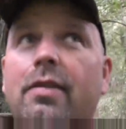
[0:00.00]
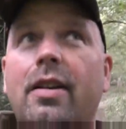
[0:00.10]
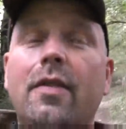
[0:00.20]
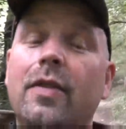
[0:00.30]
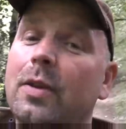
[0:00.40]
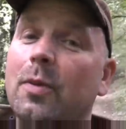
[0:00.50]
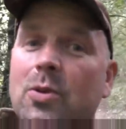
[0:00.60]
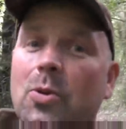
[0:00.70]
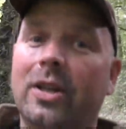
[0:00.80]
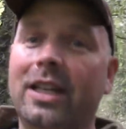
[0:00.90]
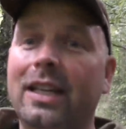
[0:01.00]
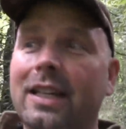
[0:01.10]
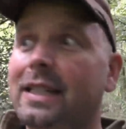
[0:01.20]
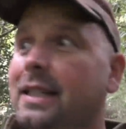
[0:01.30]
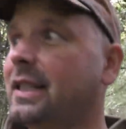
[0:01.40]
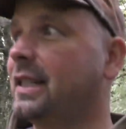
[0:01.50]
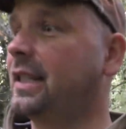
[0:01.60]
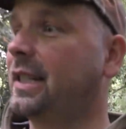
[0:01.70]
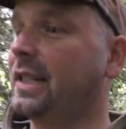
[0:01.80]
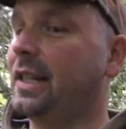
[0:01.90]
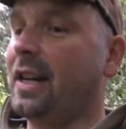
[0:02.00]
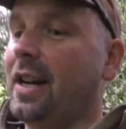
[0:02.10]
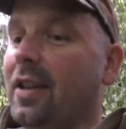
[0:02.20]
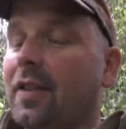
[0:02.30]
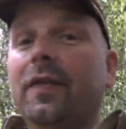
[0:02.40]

Everything was okay the